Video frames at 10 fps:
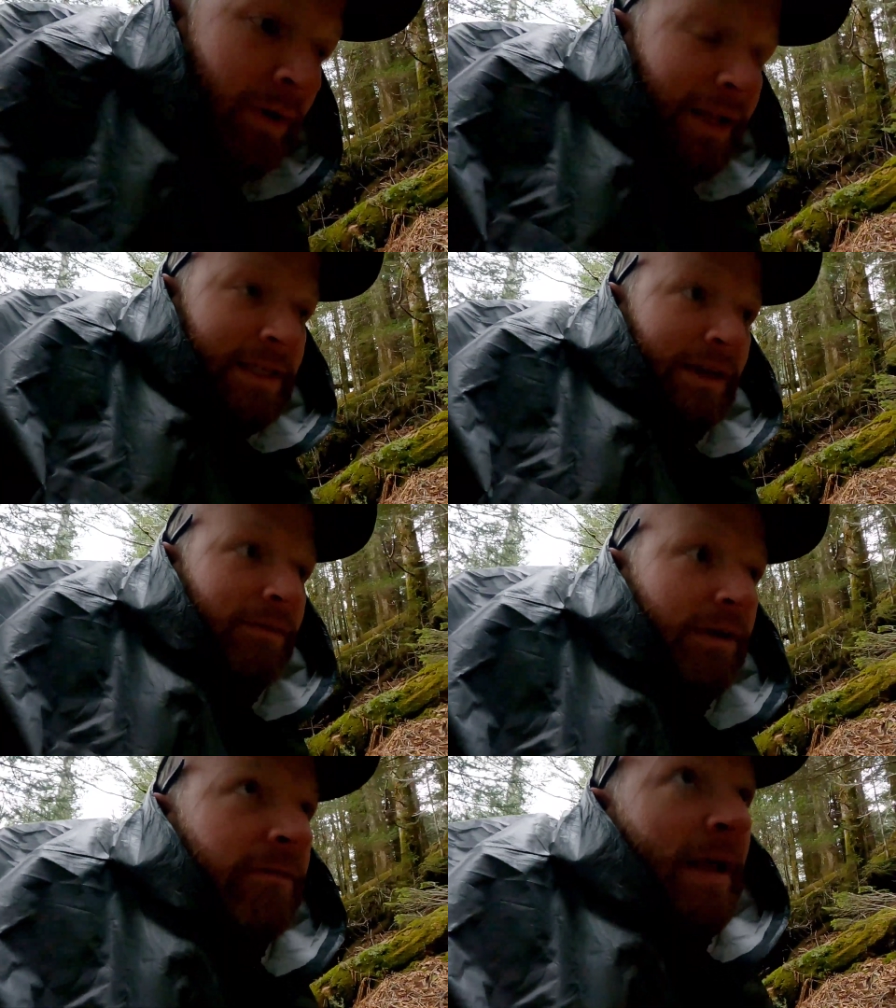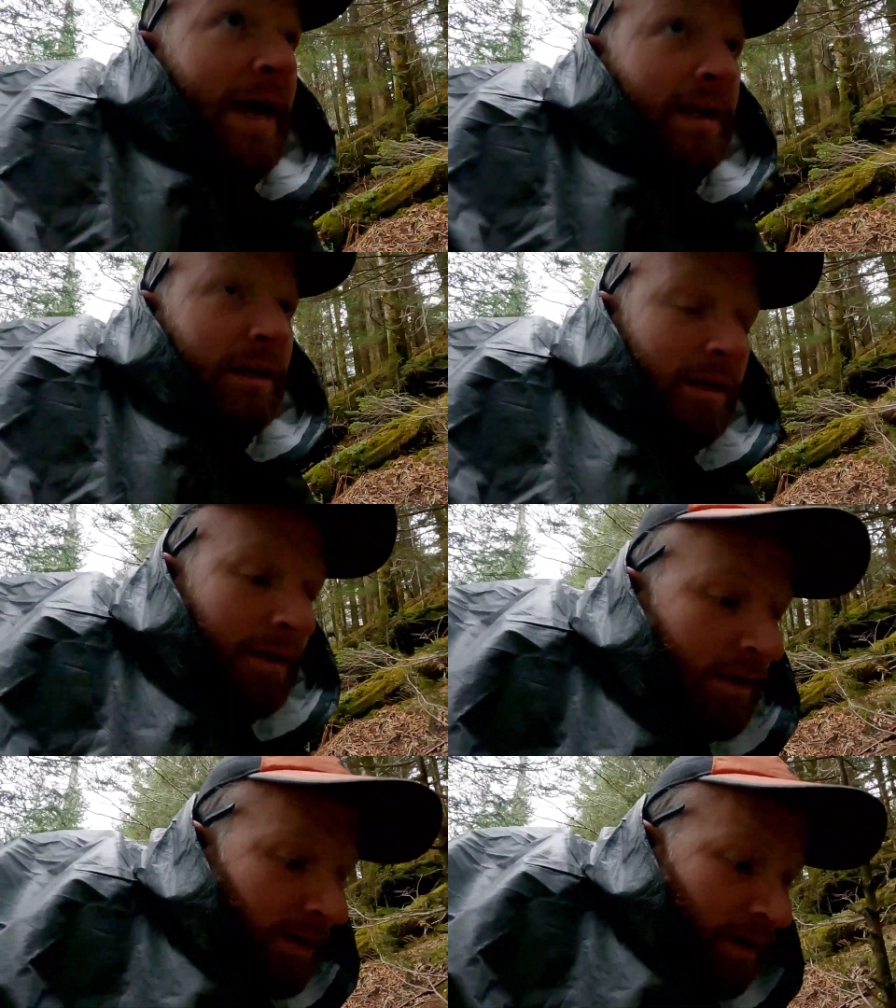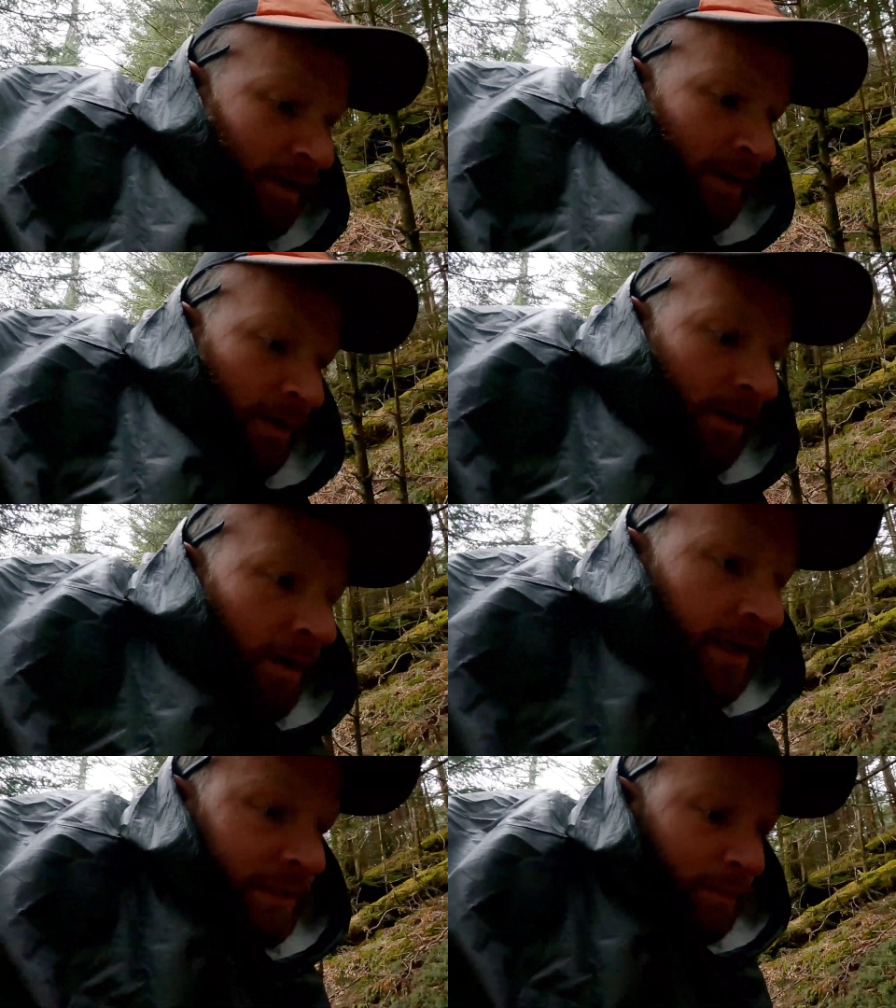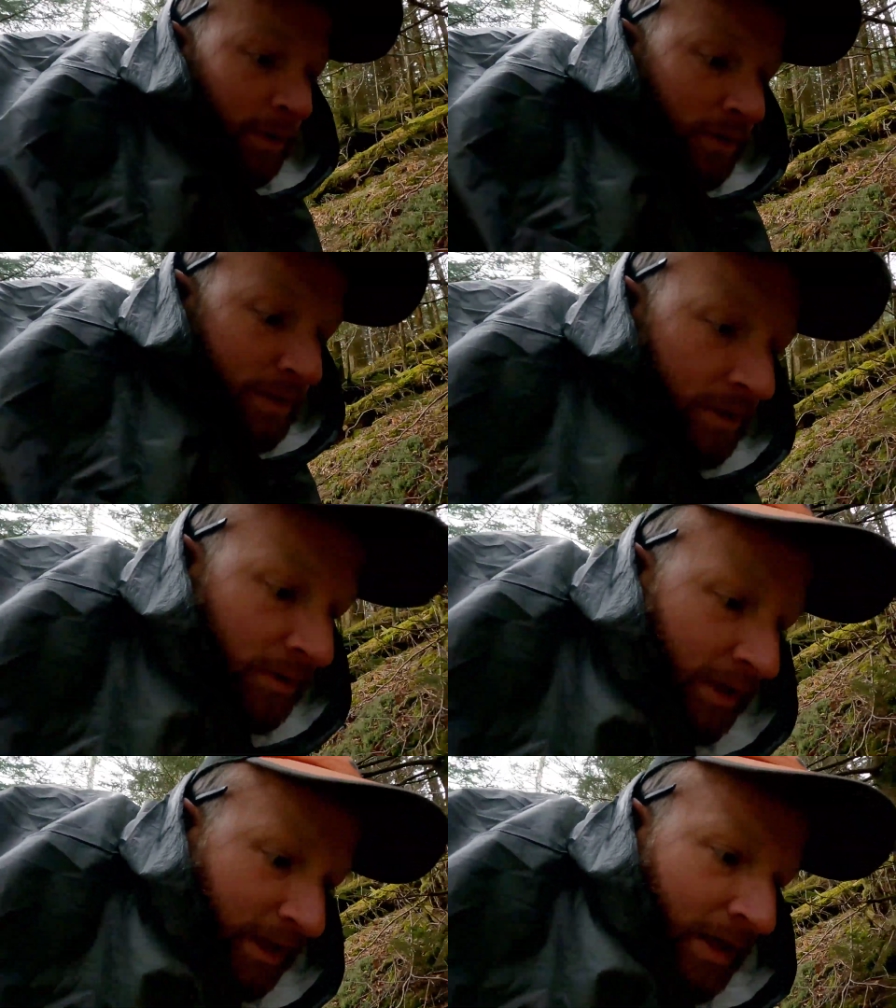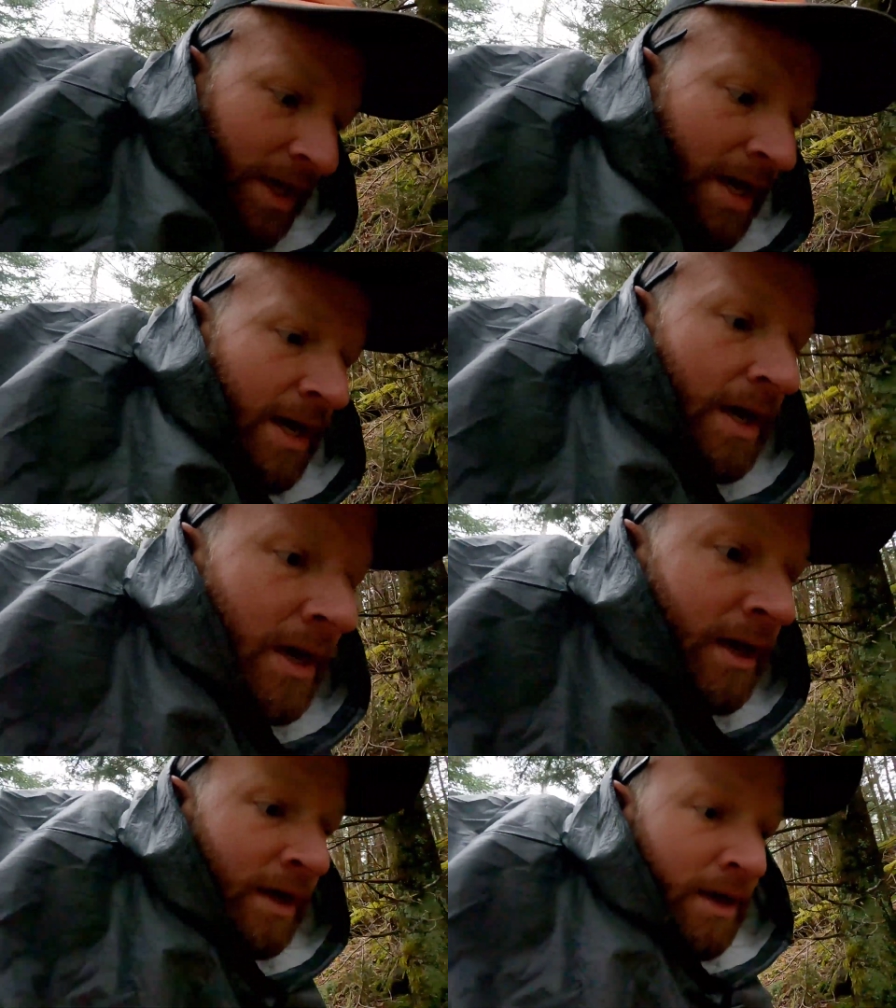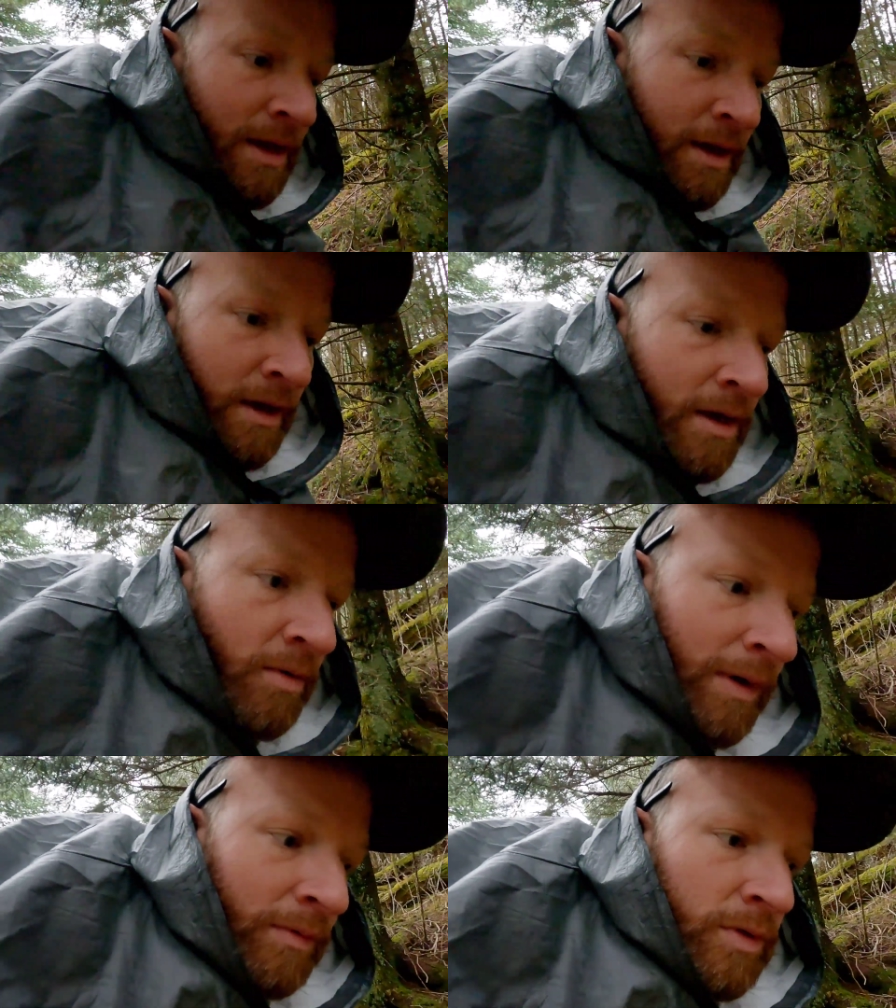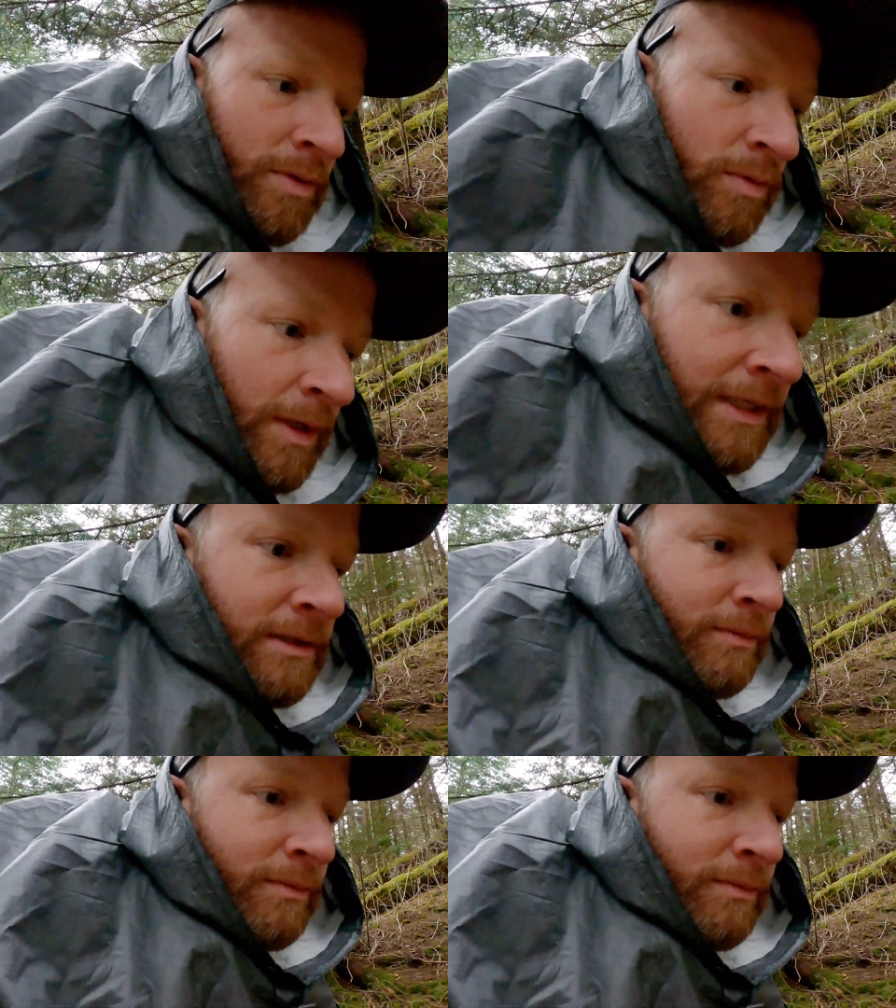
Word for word: relatively flat as opposed to the one which was really